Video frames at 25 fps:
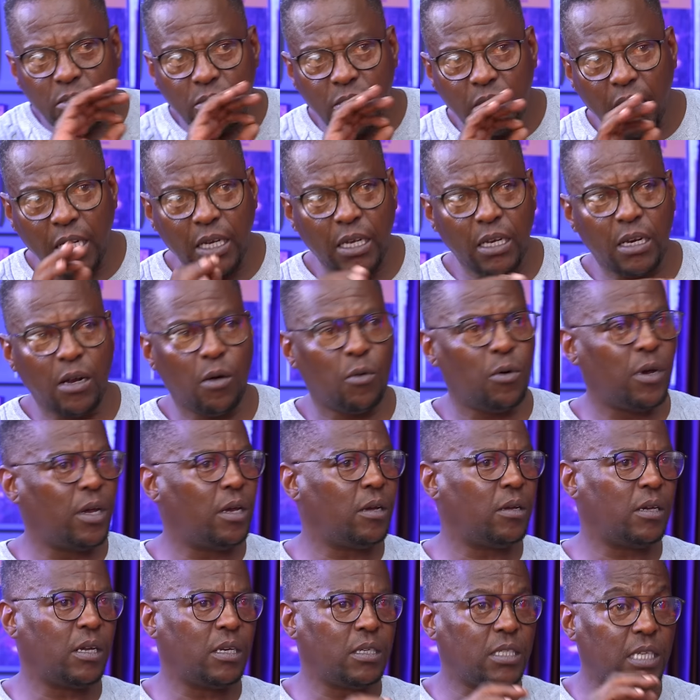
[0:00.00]
take it away,
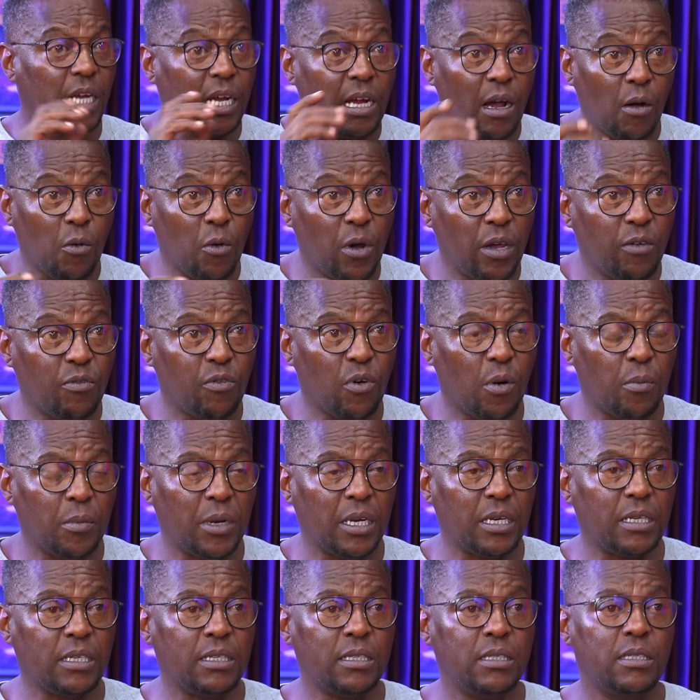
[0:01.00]
can take away from
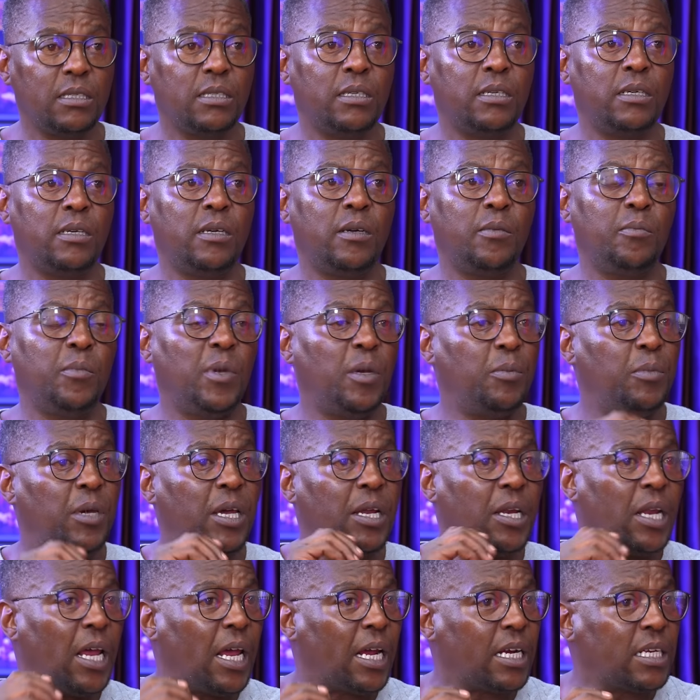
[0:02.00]
it. Maybe
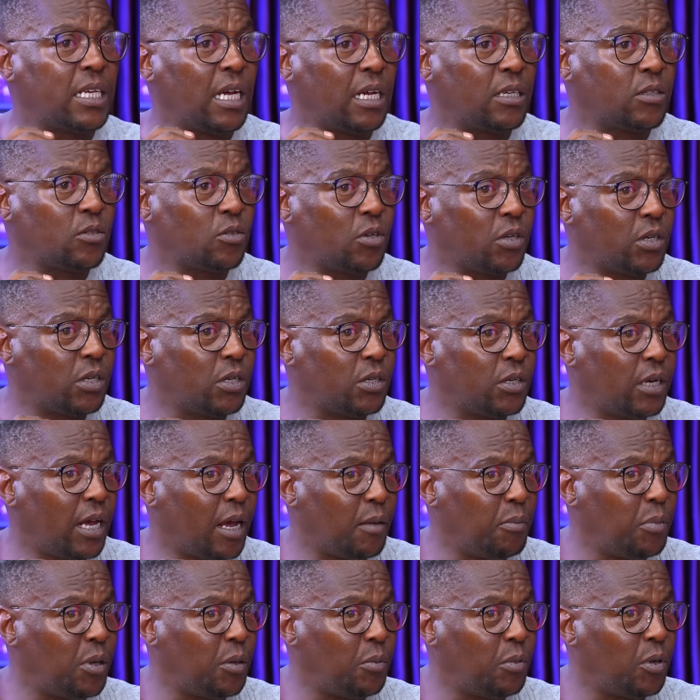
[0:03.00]
an actor is not
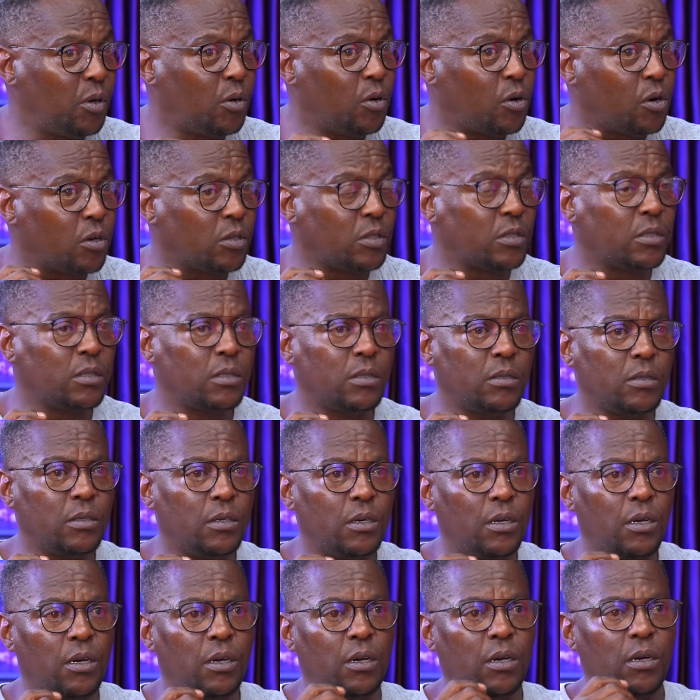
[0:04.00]
happy because,
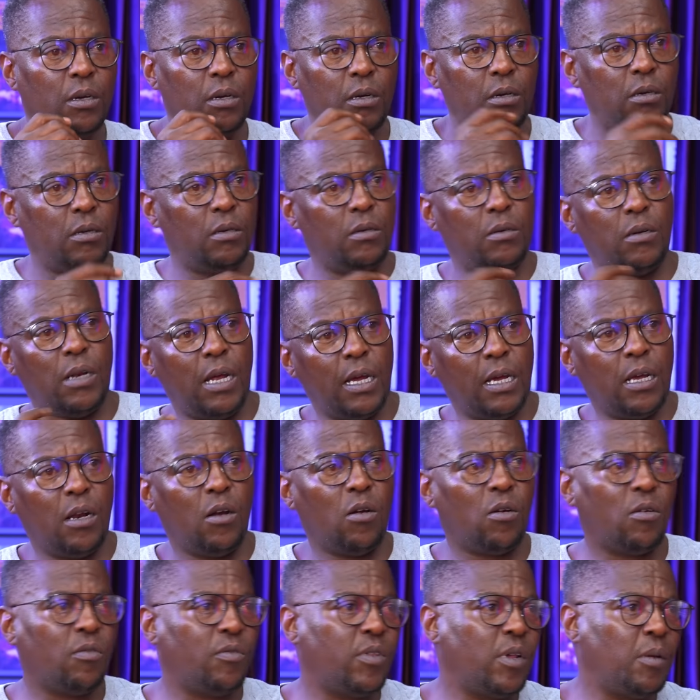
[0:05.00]
like a
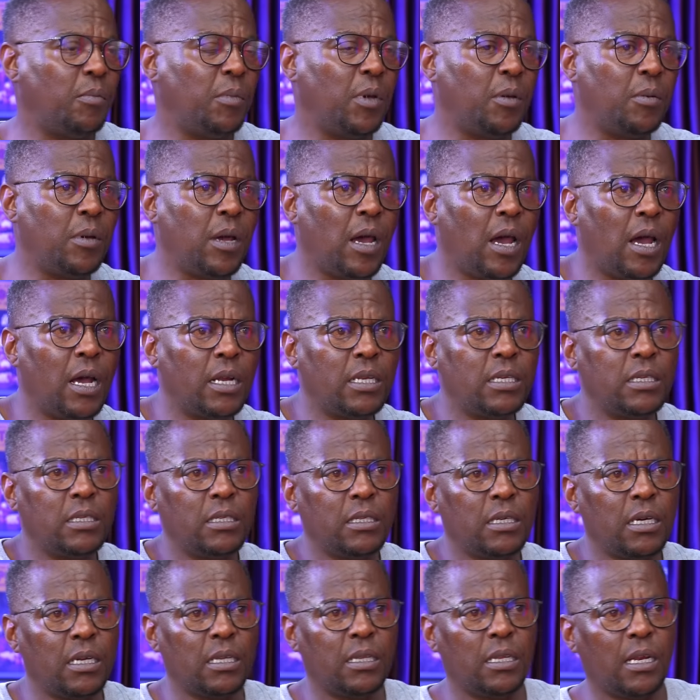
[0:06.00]
lot of them, maybe I
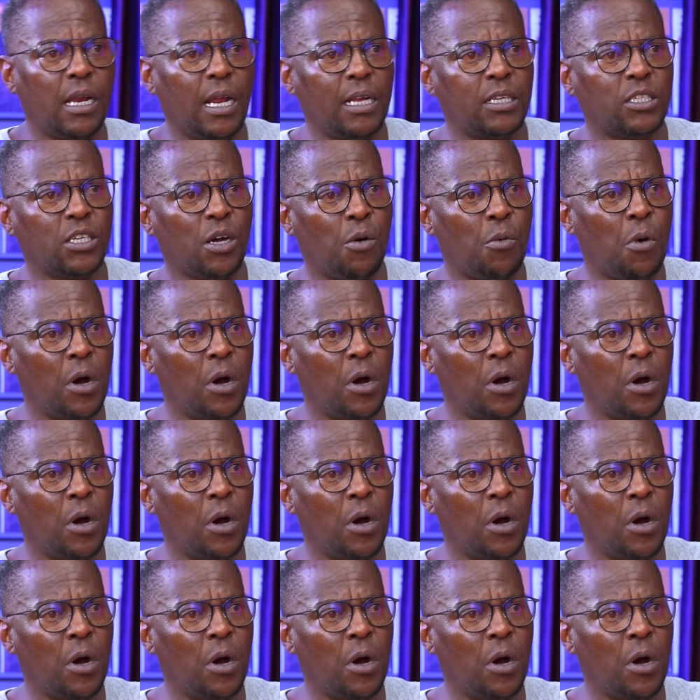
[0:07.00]
didn't get the lunch I